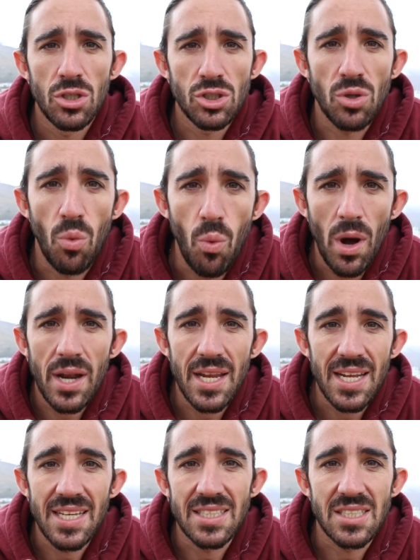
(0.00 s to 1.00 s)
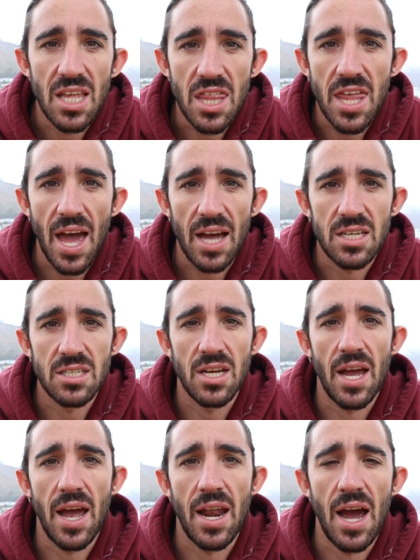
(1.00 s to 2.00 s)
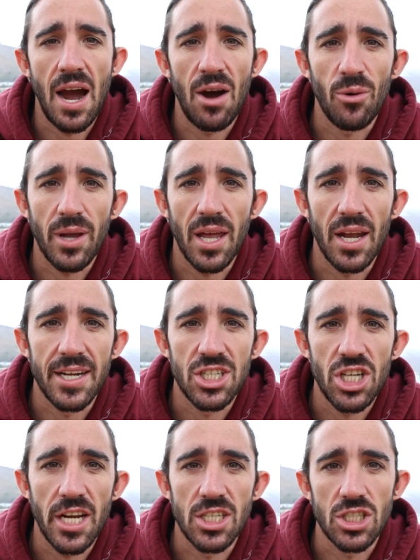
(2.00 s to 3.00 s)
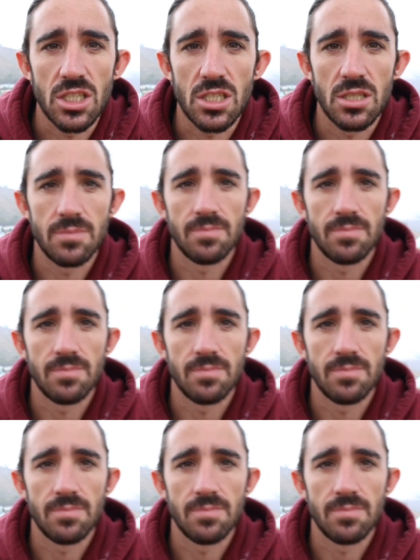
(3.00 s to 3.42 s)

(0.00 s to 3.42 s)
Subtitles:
So what is that, and how can I change it?